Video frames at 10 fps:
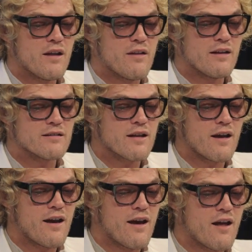then
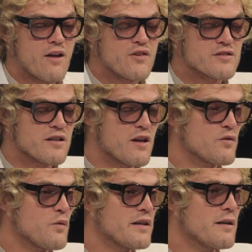there's
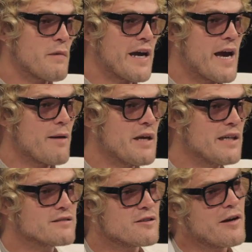another one in
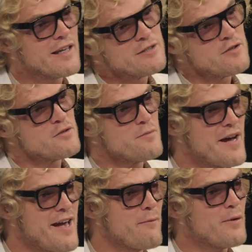Miami, so I get to go to
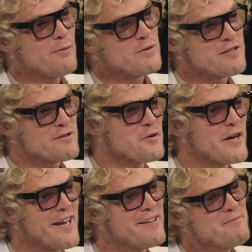Miami, which is
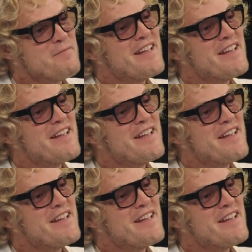okay.